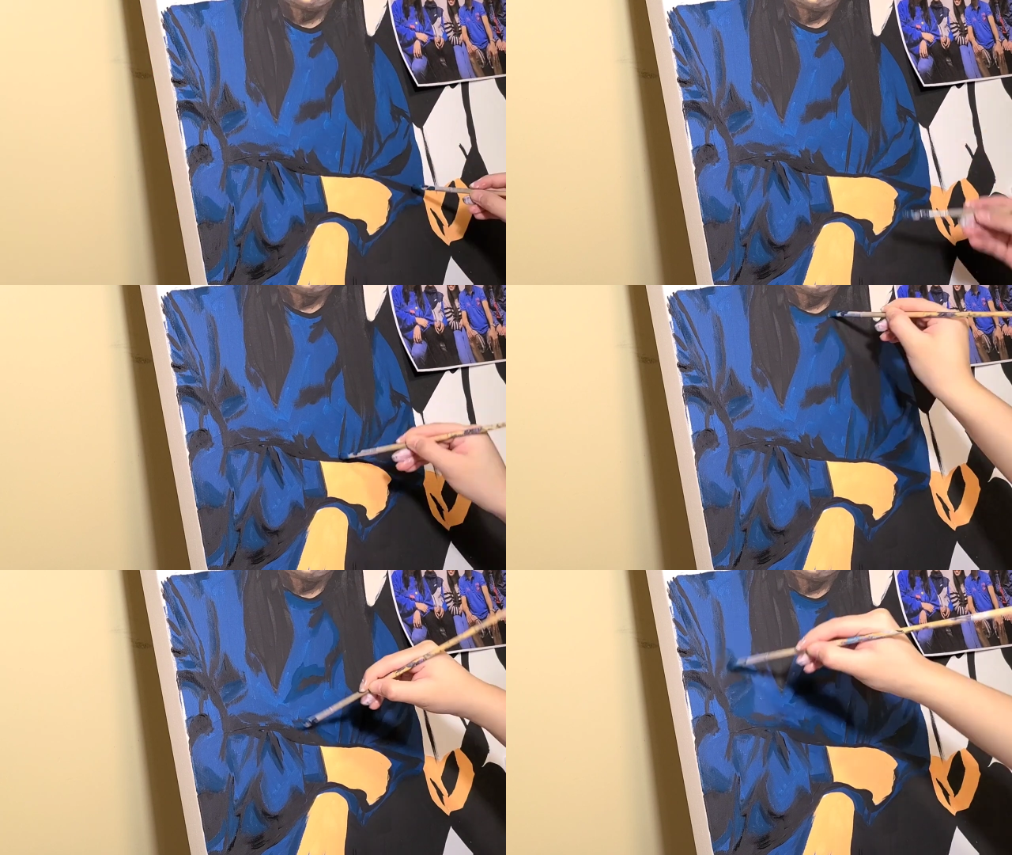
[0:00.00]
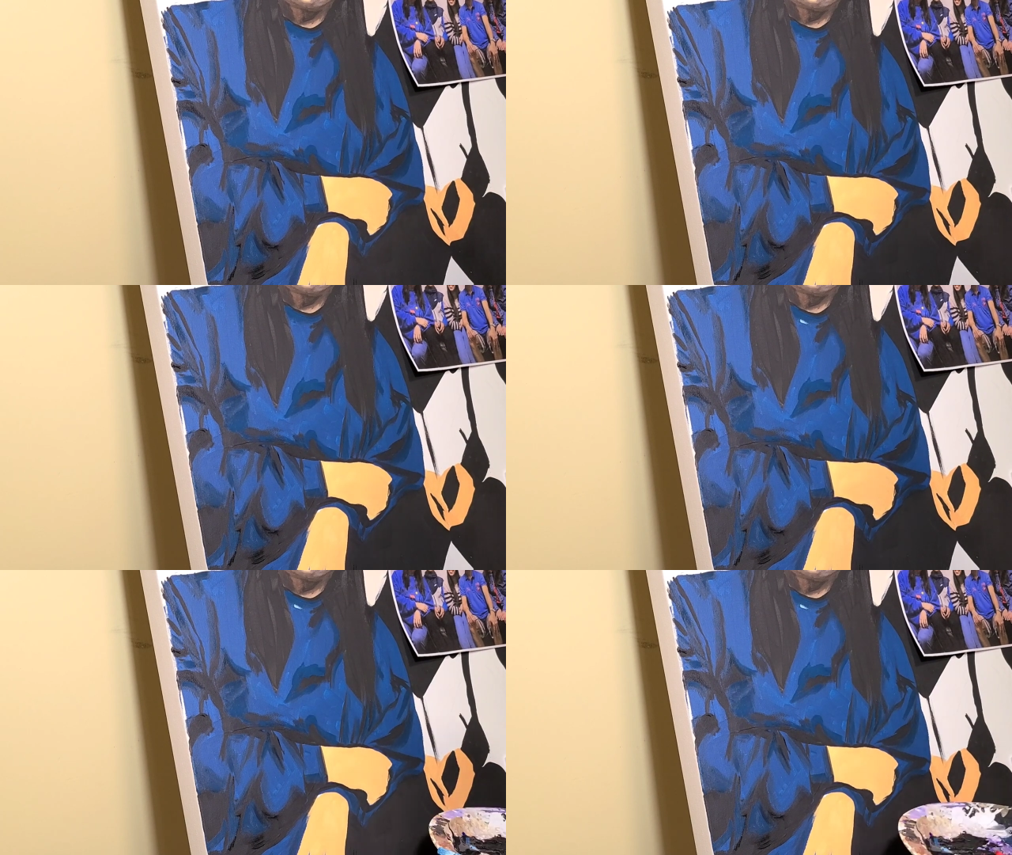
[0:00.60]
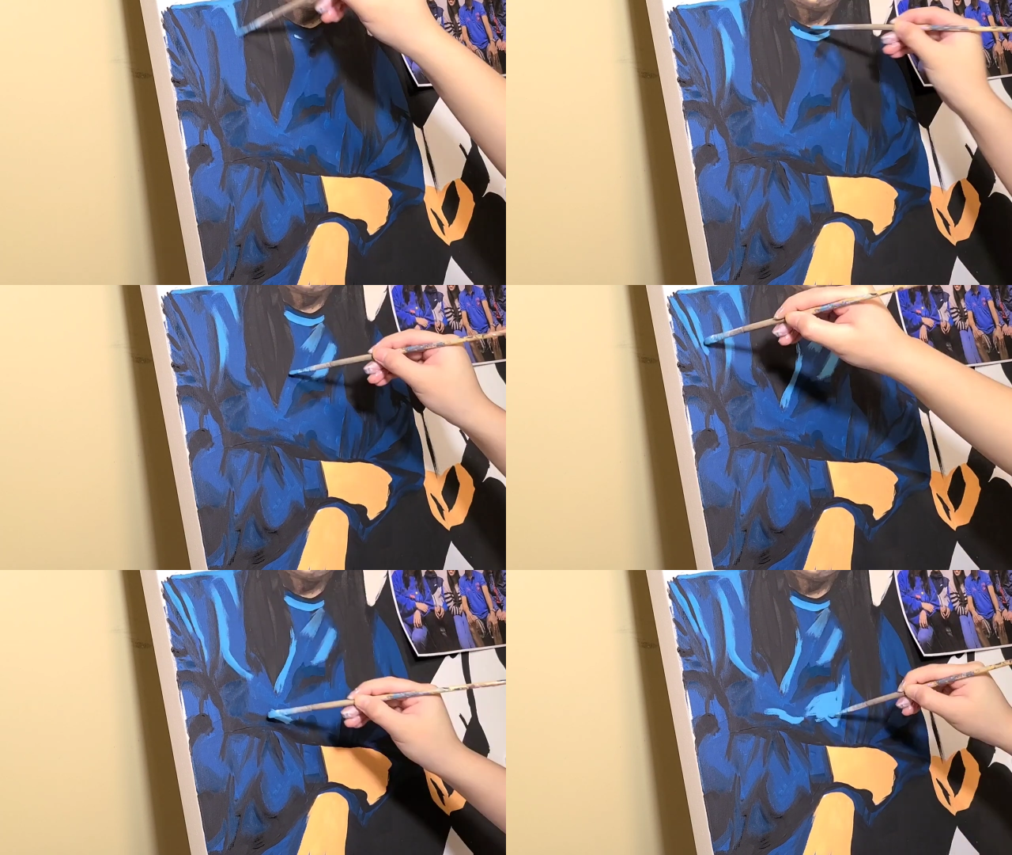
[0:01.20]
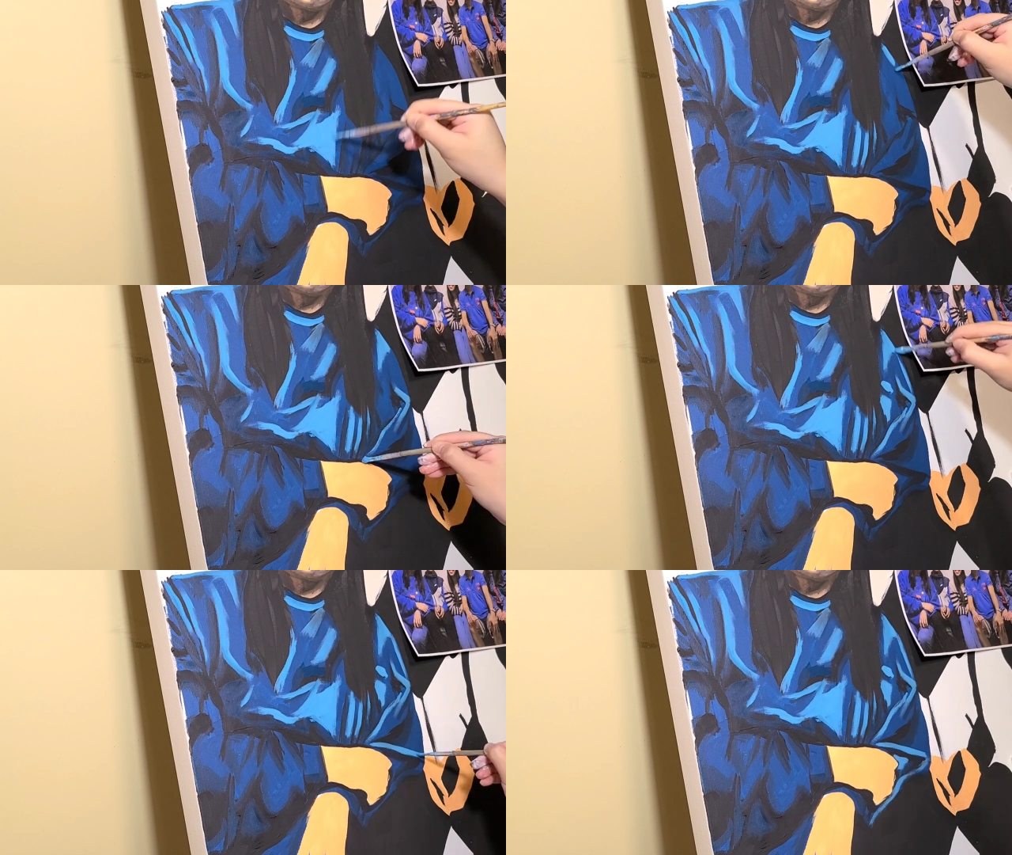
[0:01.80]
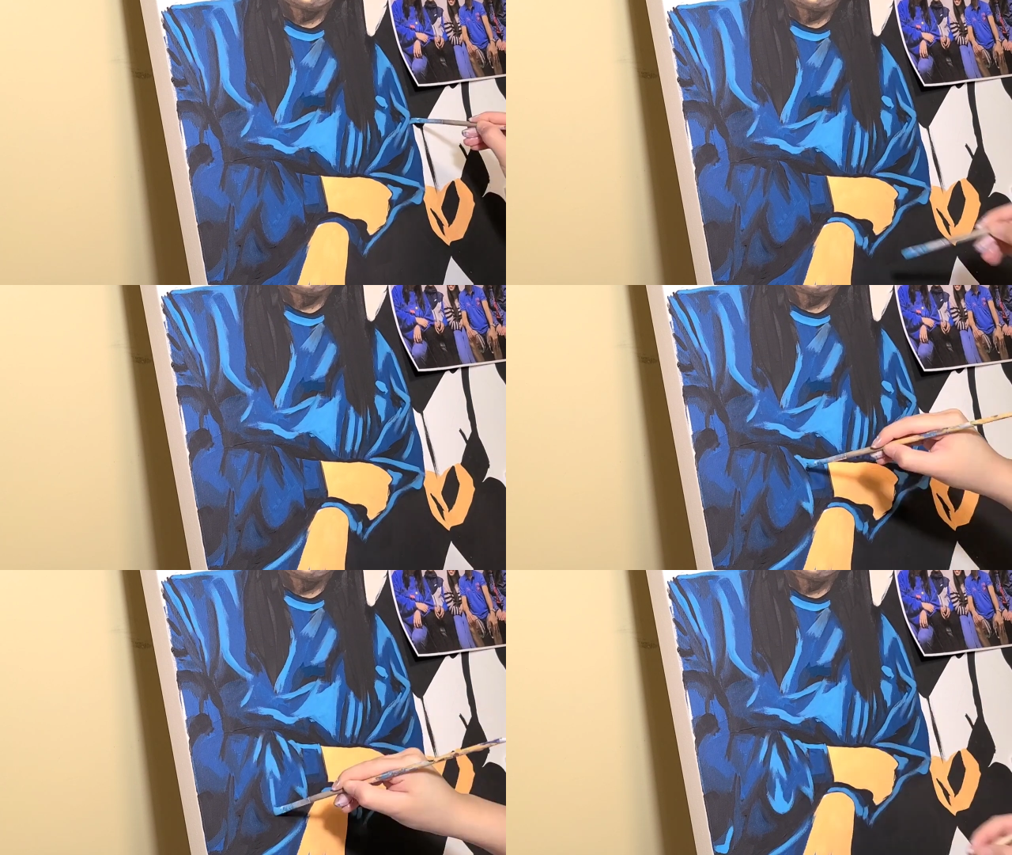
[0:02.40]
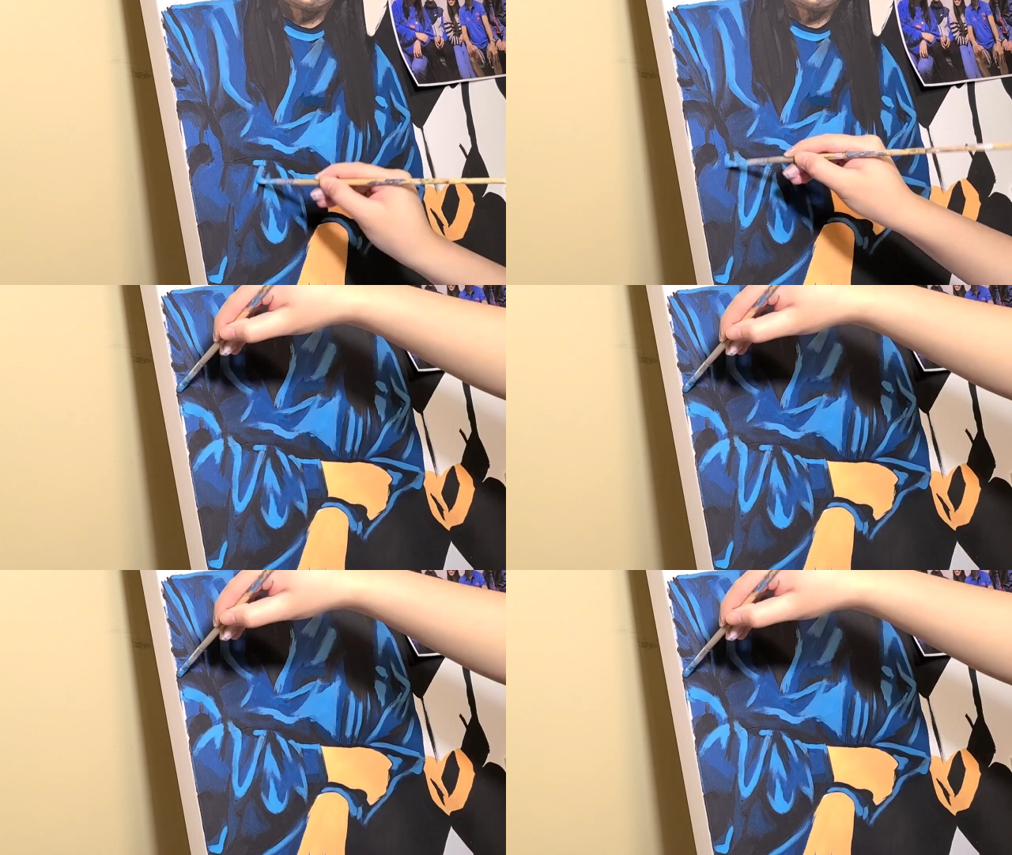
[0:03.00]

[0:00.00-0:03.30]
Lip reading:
(no speaker visible)